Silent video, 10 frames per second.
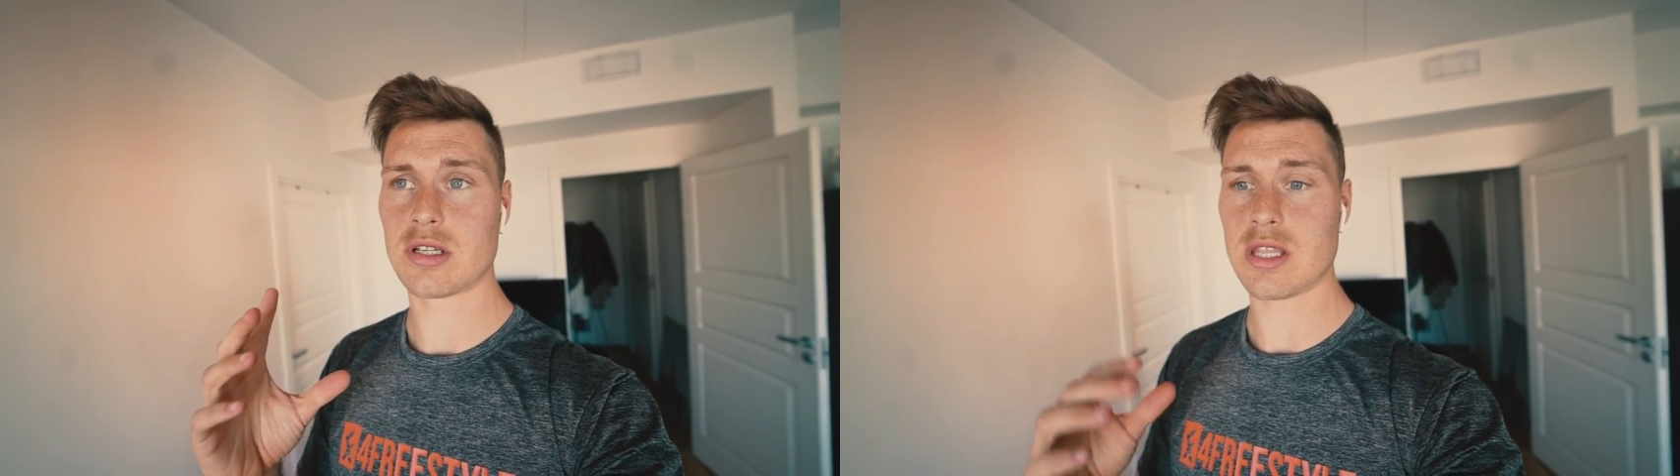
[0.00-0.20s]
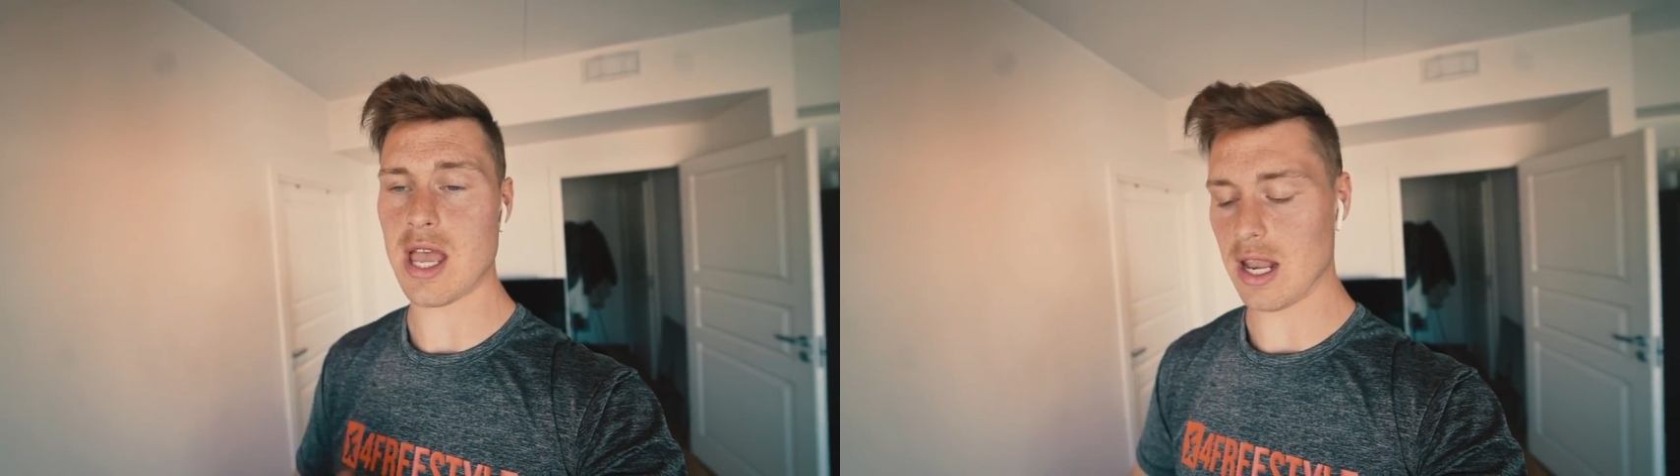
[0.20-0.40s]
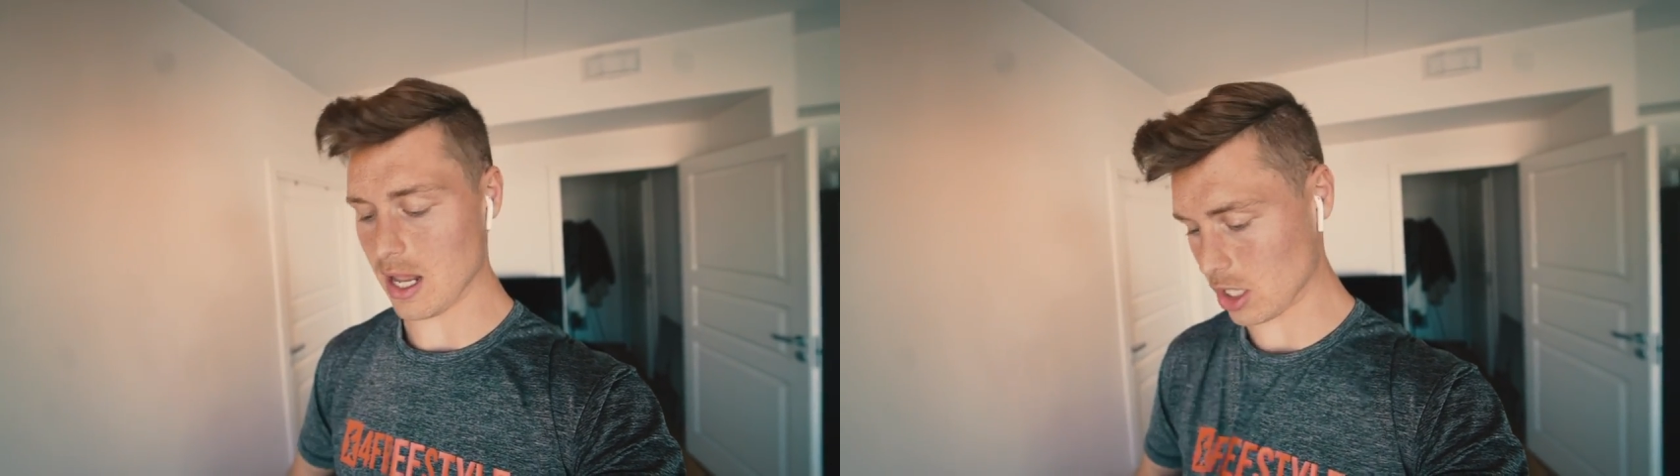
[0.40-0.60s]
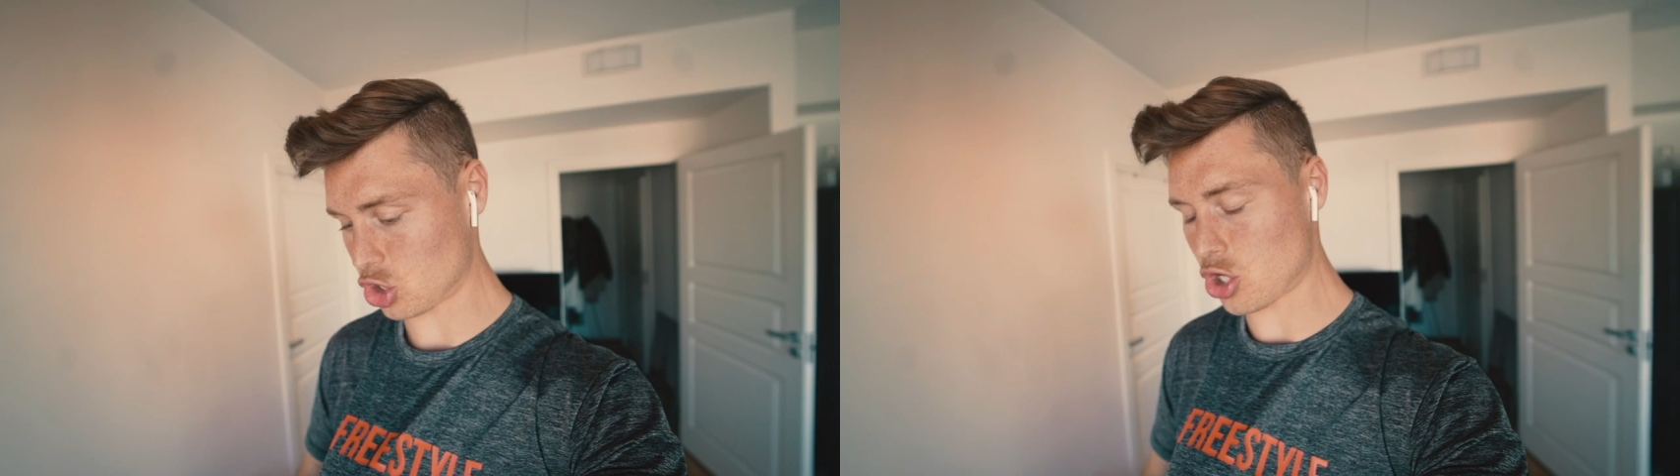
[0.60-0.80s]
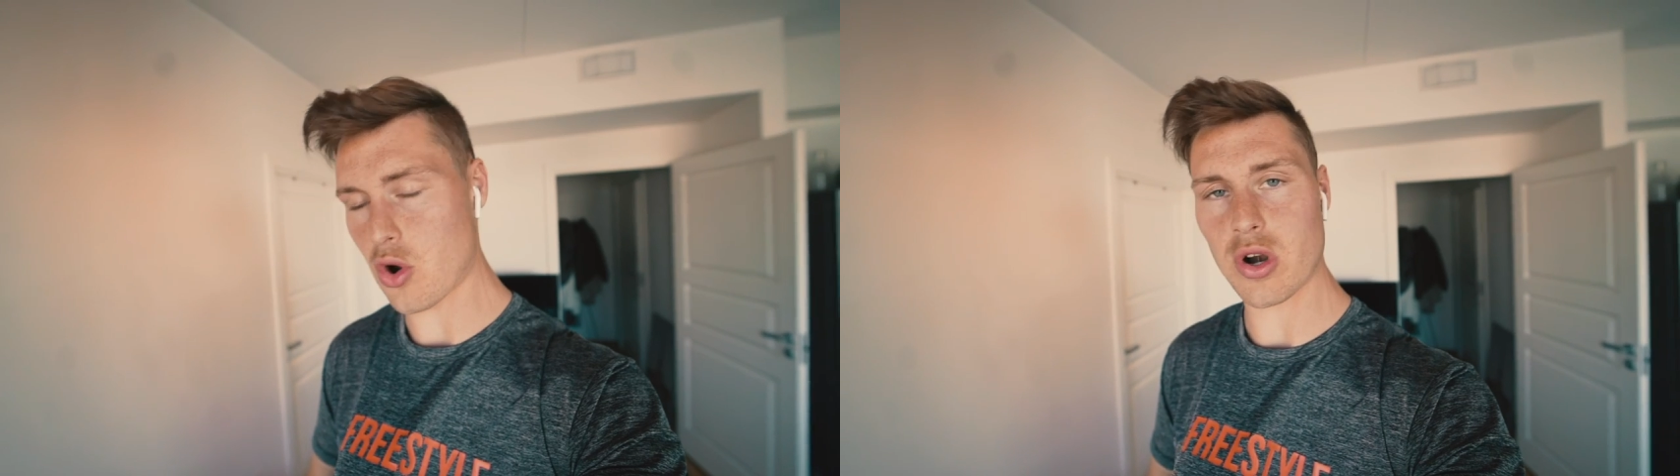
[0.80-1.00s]
yeah, like a
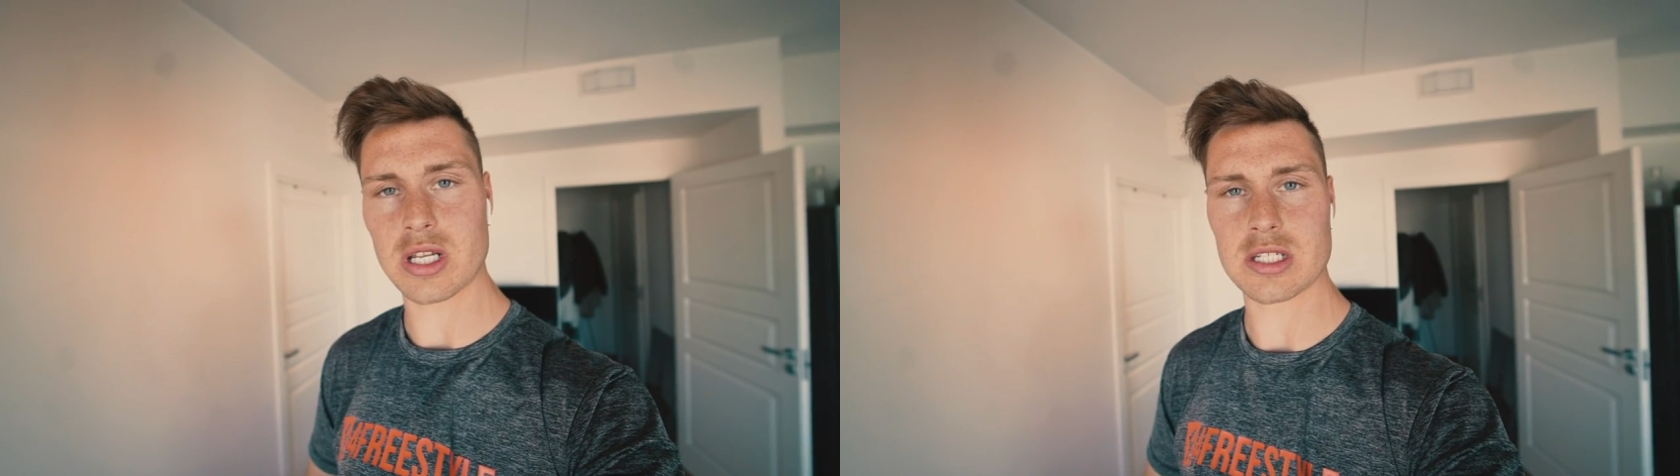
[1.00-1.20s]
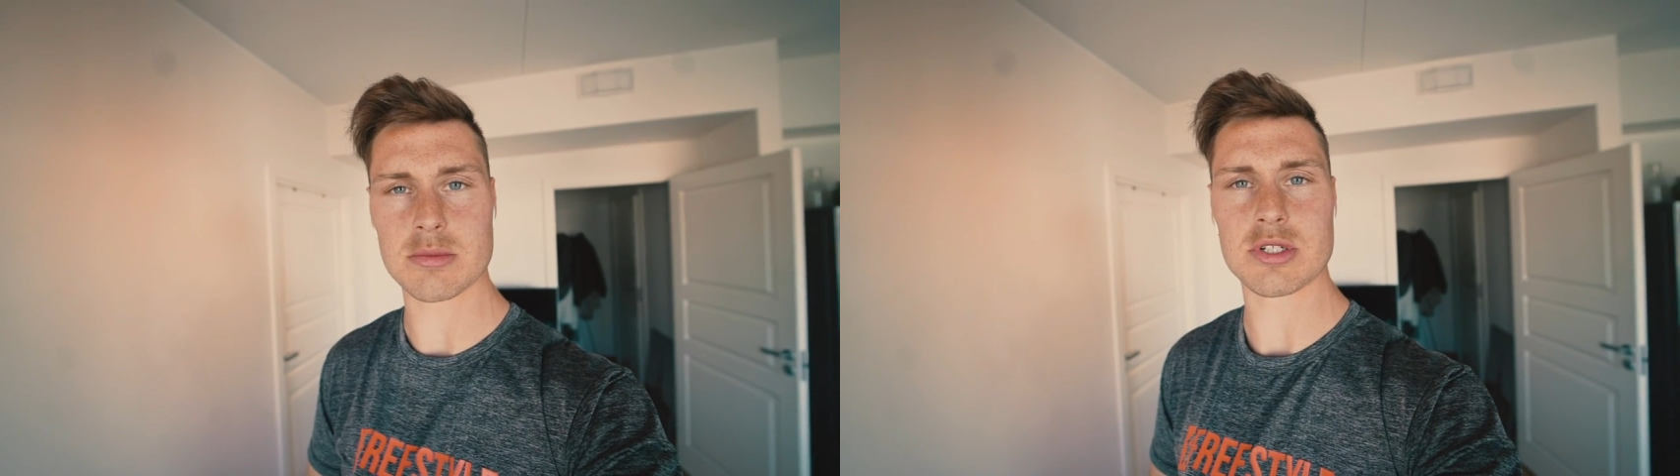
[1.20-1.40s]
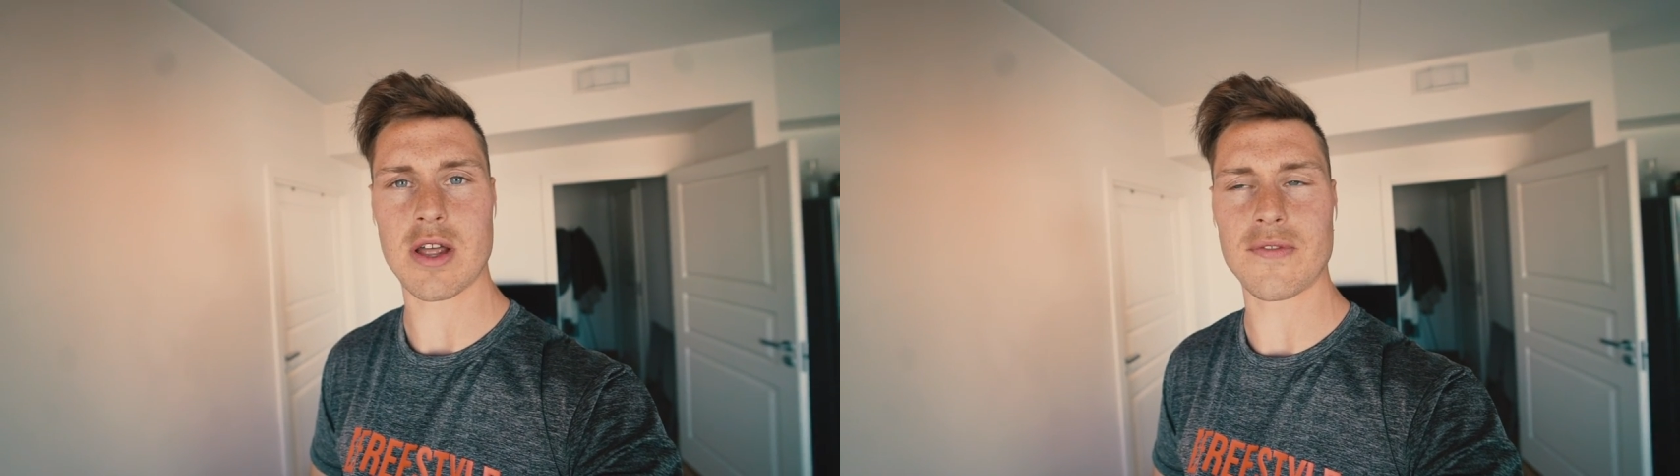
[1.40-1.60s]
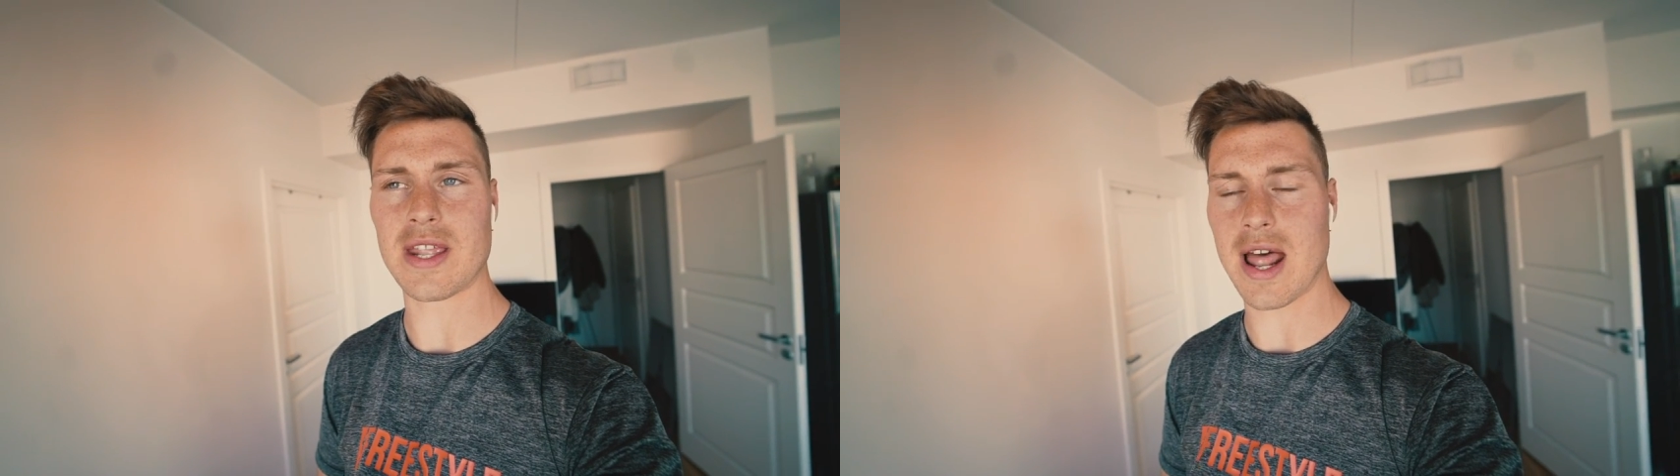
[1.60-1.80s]
shirt and some stuff that